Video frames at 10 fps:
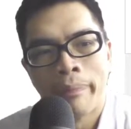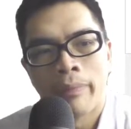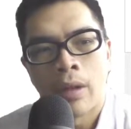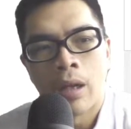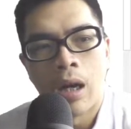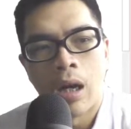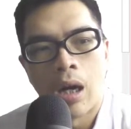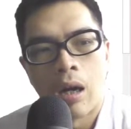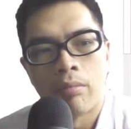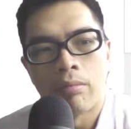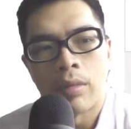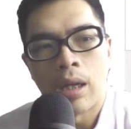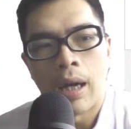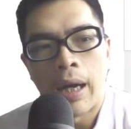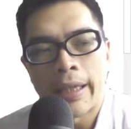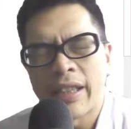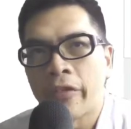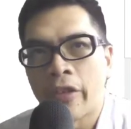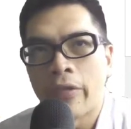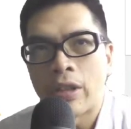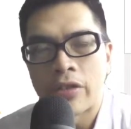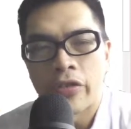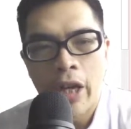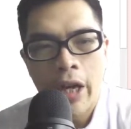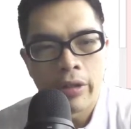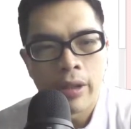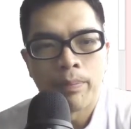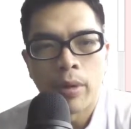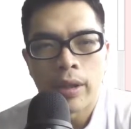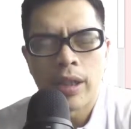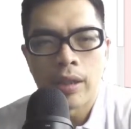Item 5 is very important.